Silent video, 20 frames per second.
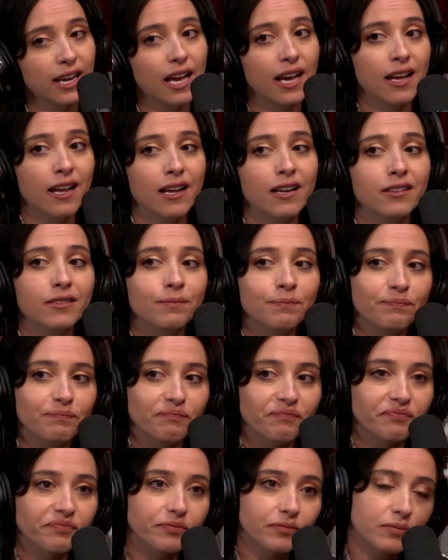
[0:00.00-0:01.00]
And
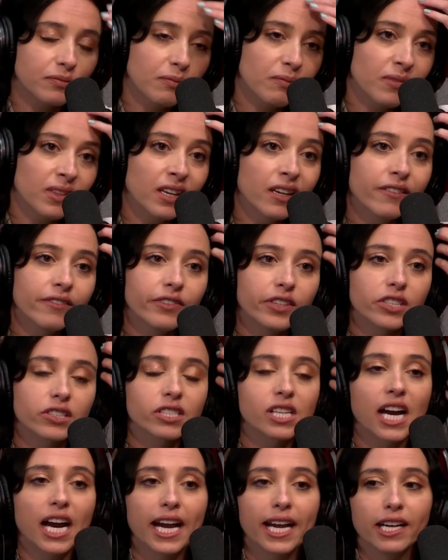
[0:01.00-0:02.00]
if you're
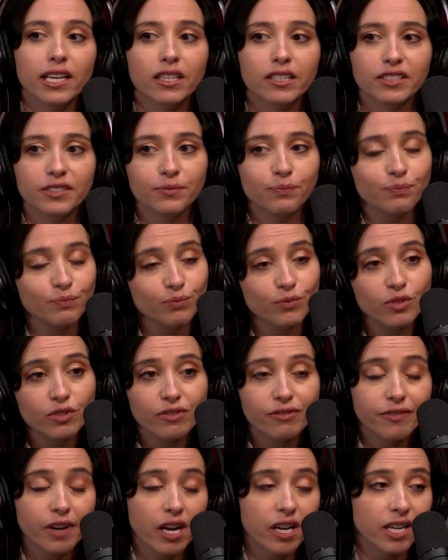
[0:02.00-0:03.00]
tired,
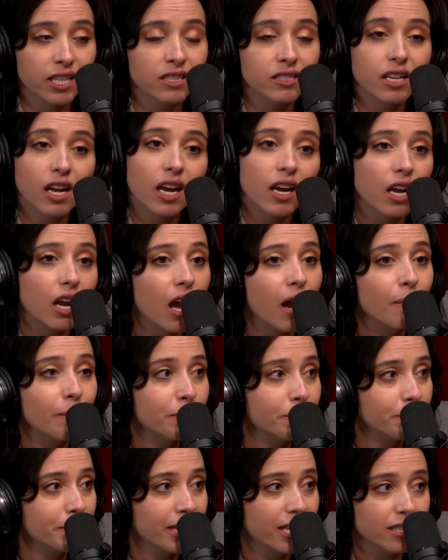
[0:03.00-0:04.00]
fucking suck it up,
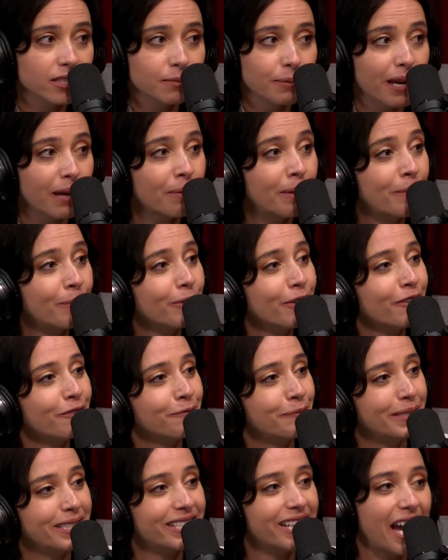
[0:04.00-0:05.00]
because black people have
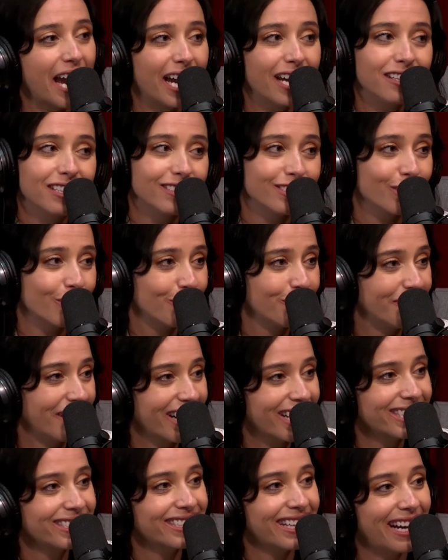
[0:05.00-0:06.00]
been tired this whole
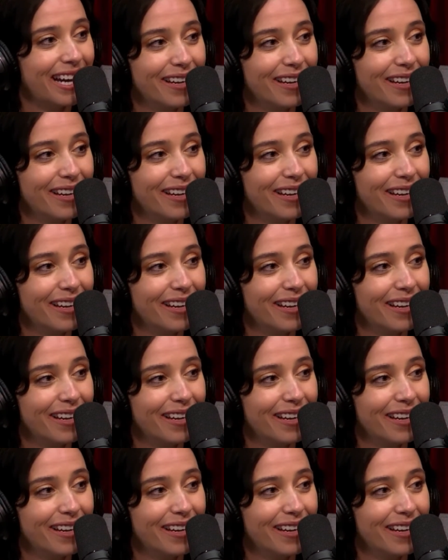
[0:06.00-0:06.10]
fucking time.